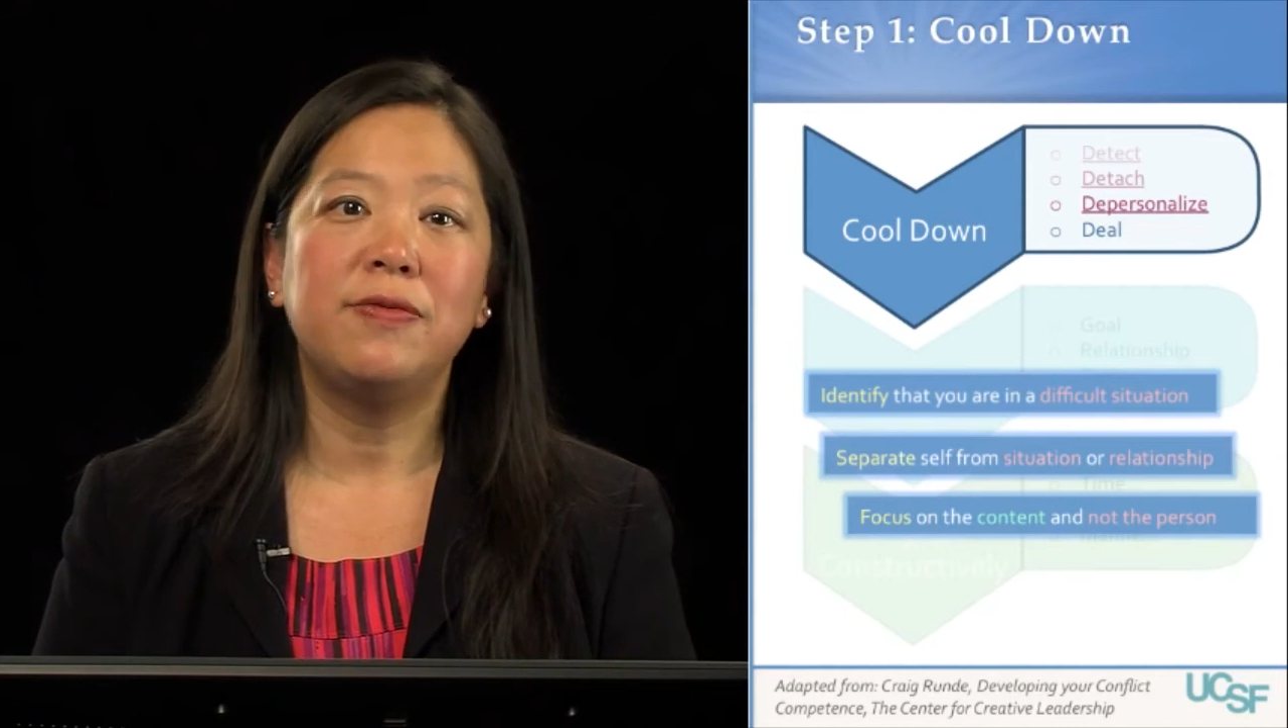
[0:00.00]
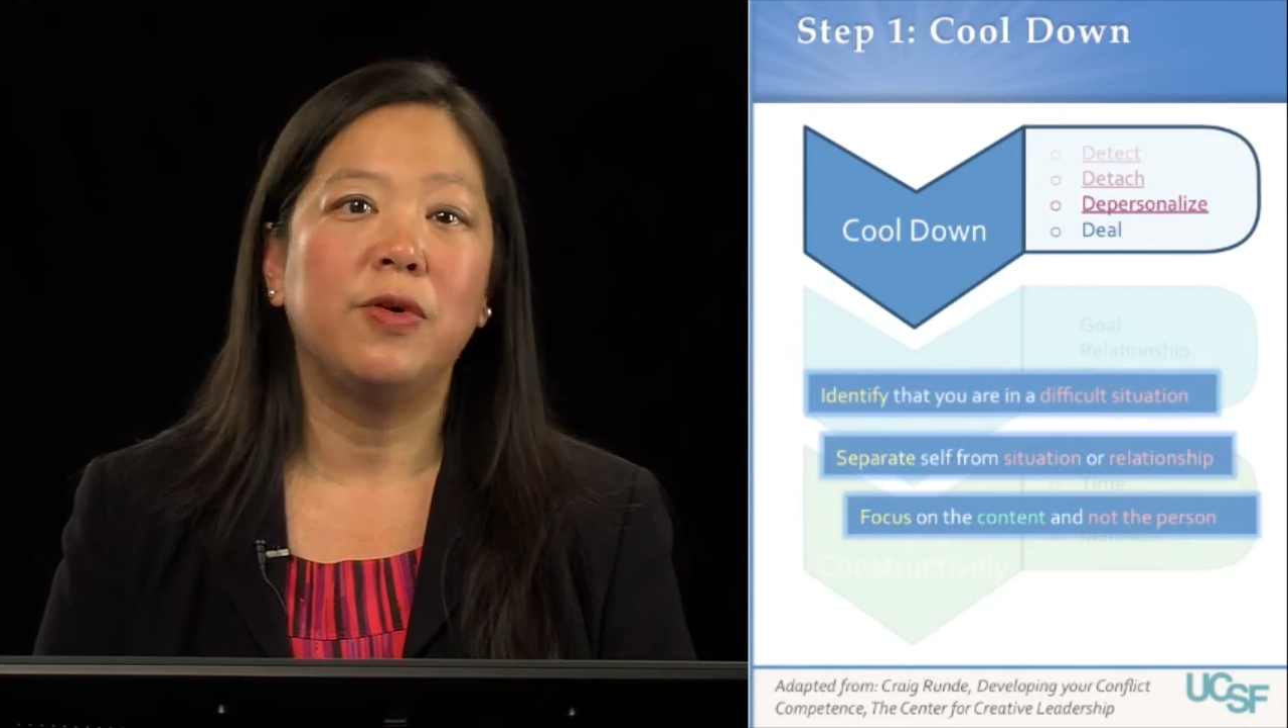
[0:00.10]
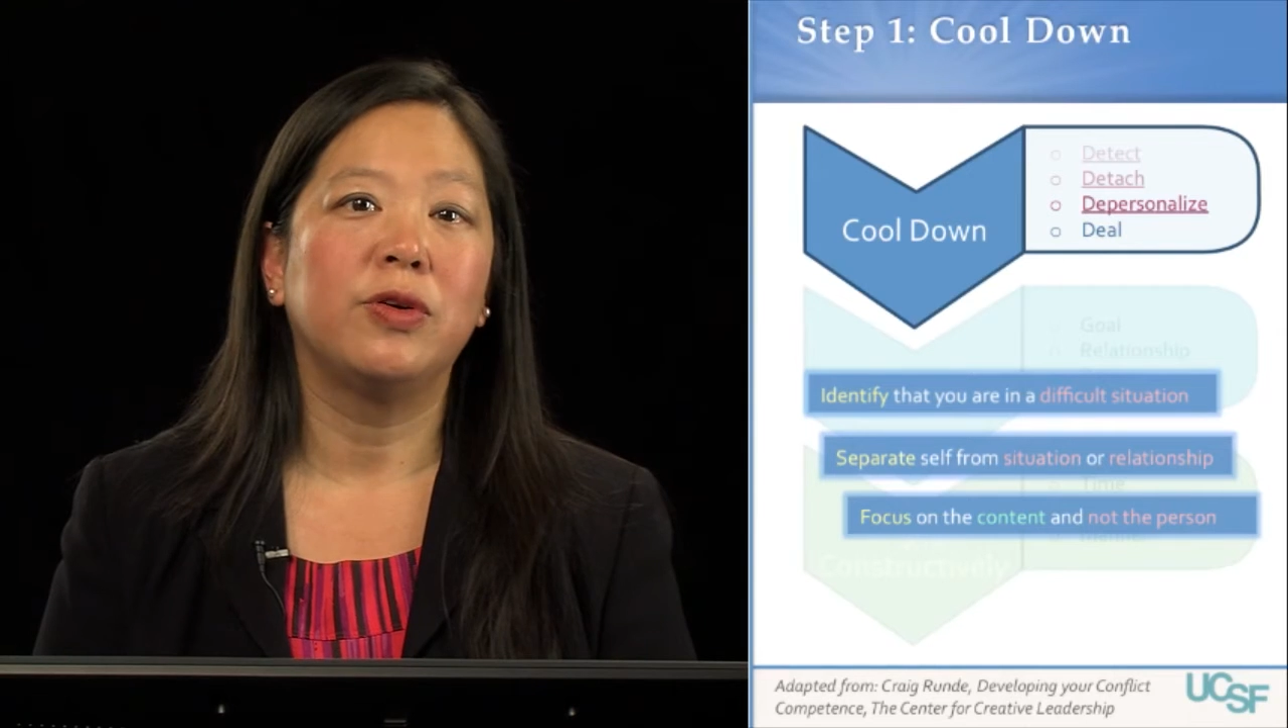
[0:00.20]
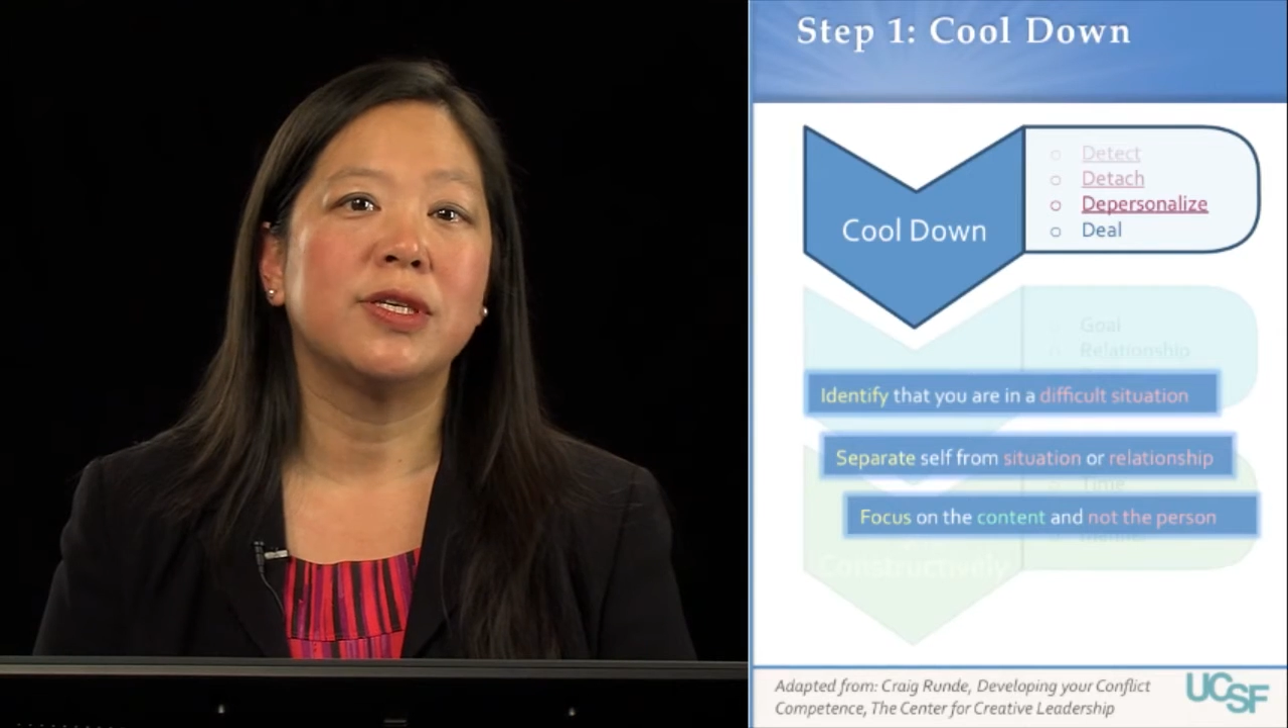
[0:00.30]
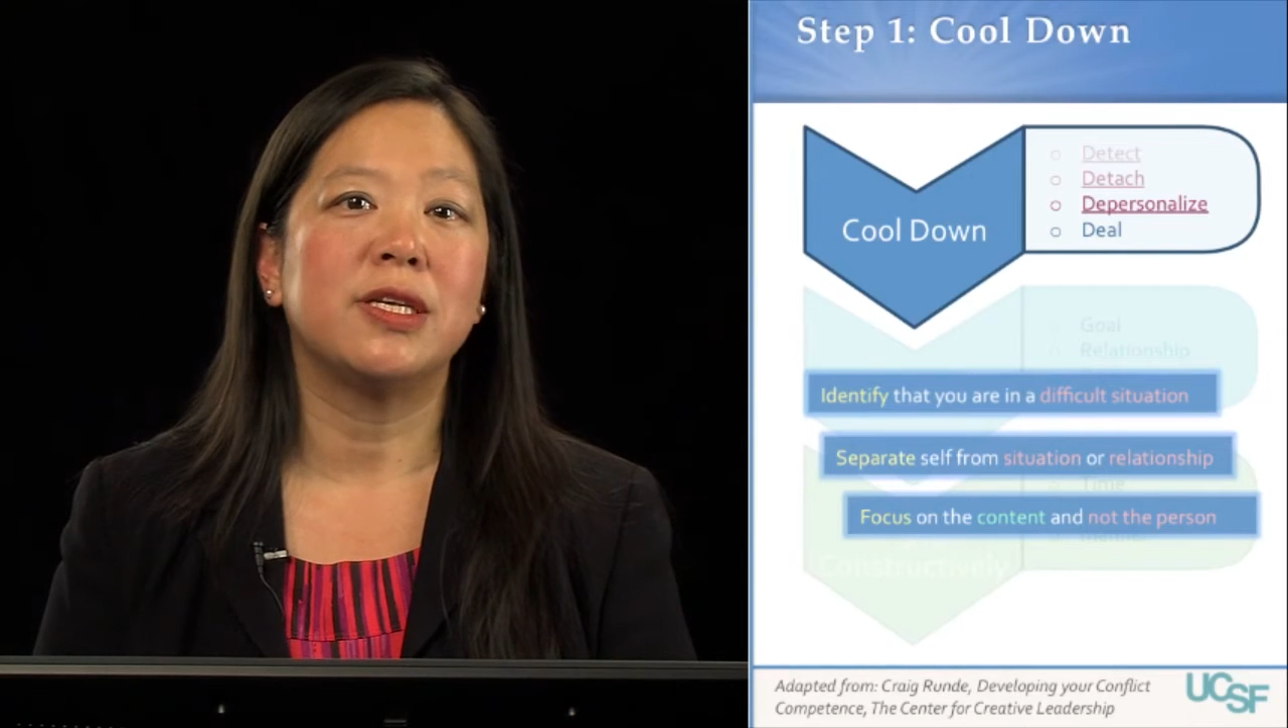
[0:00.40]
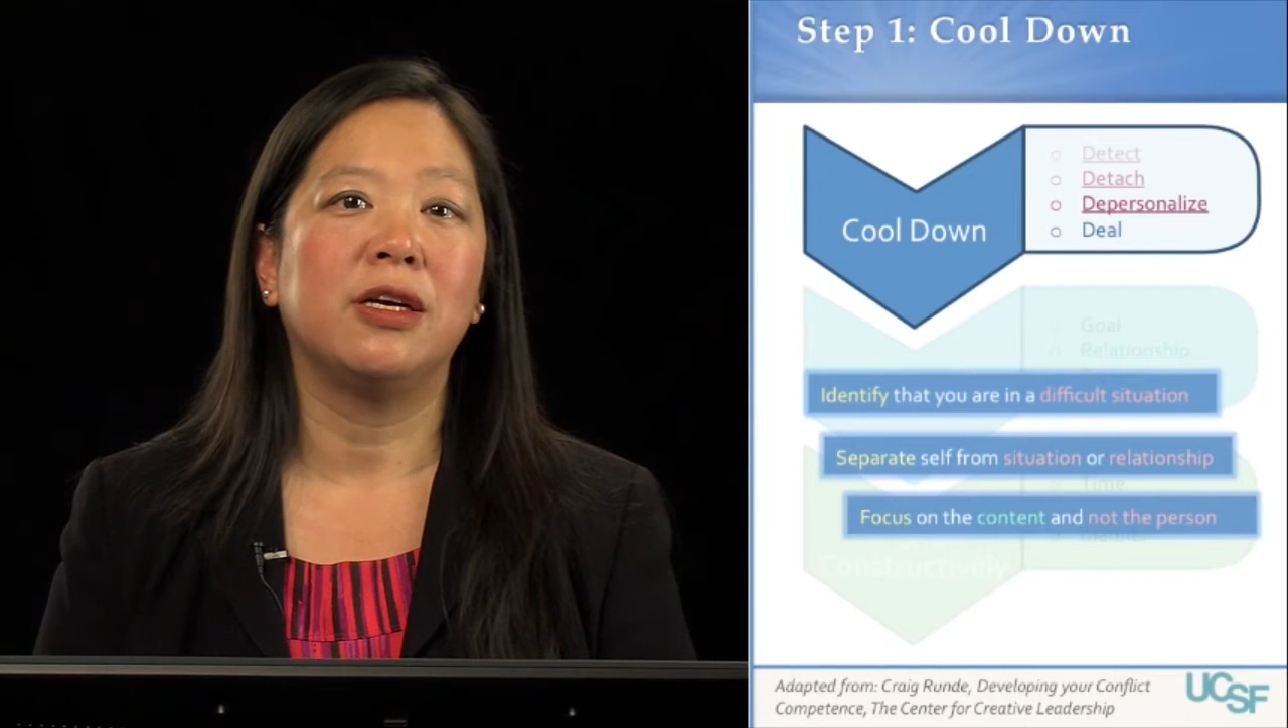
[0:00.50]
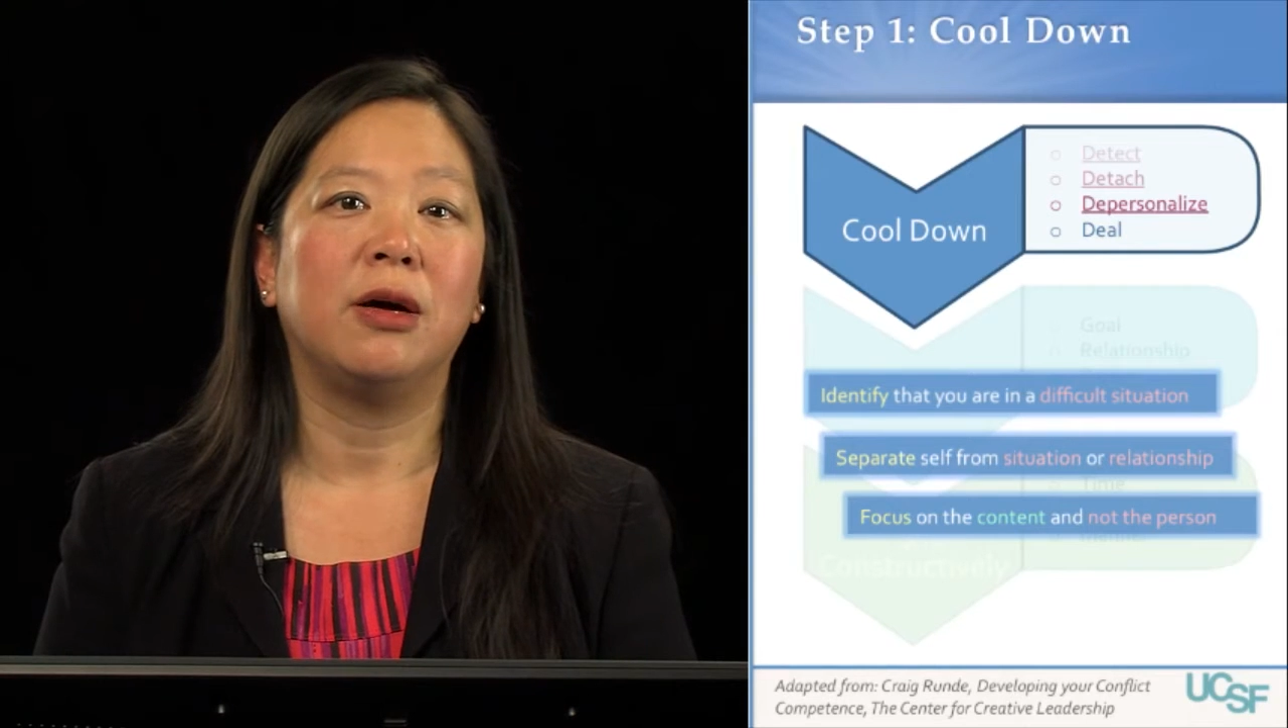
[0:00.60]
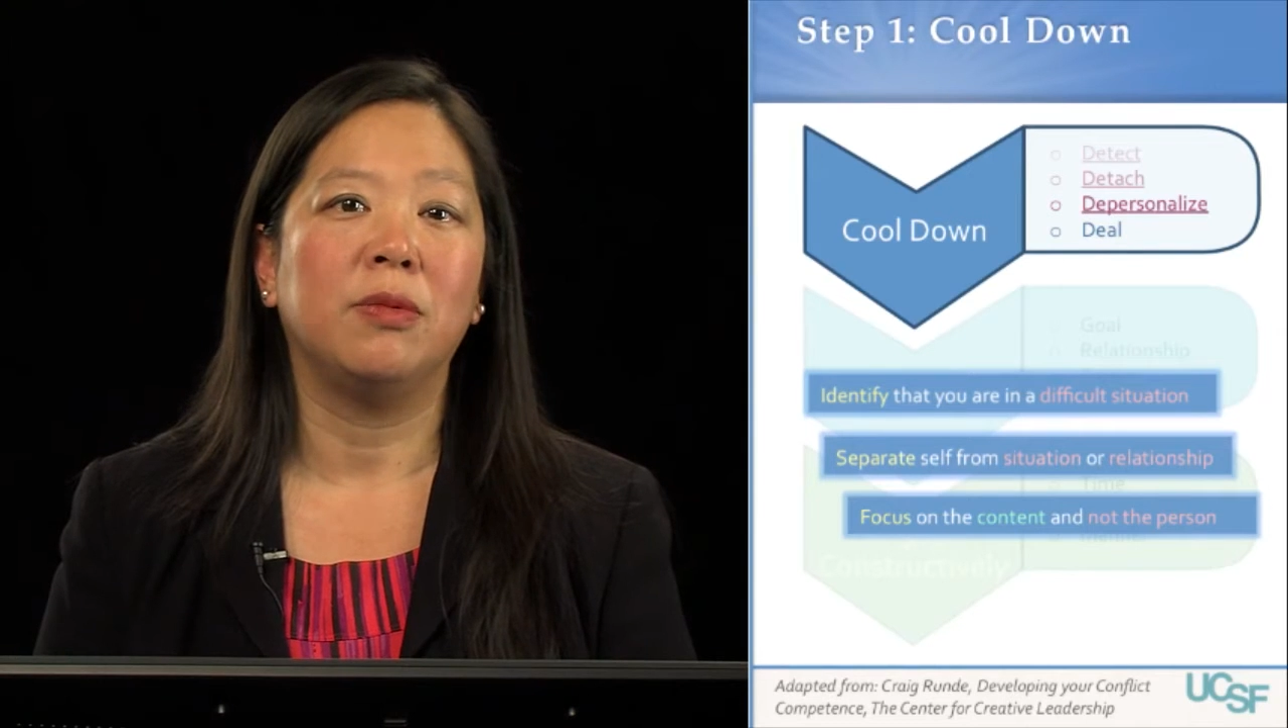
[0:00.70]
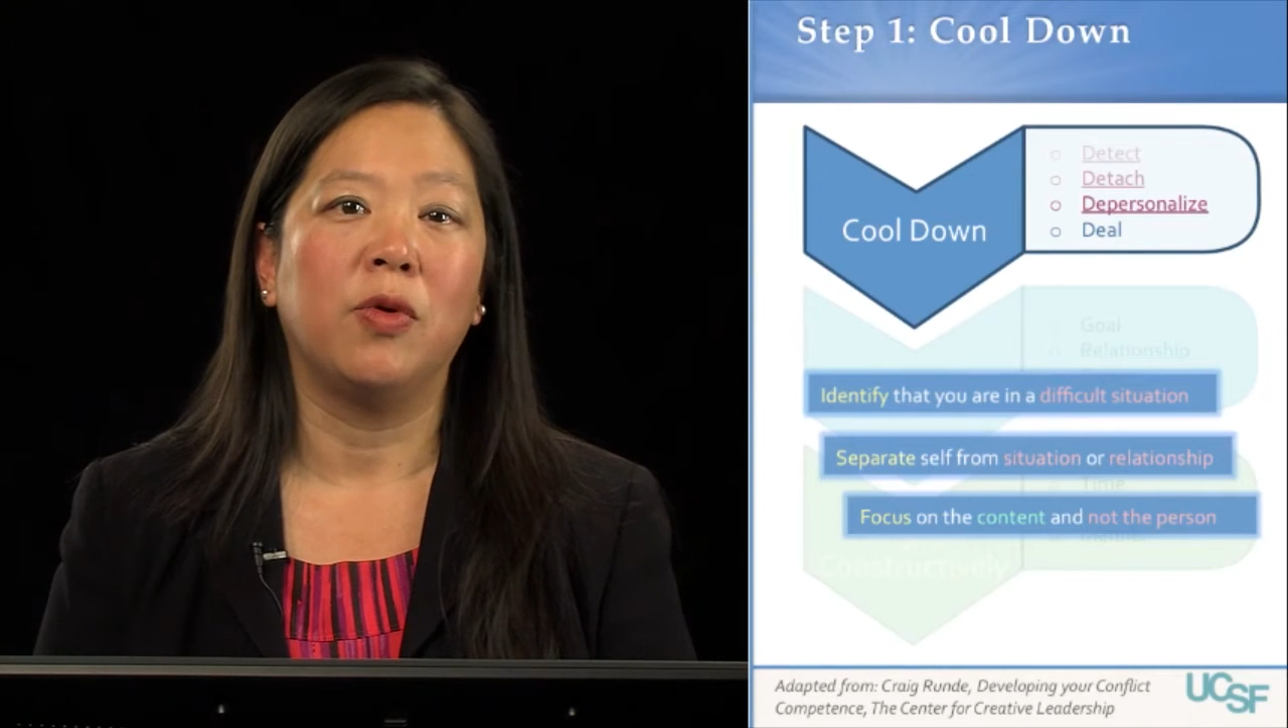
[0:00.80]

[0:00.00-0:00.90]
focusing on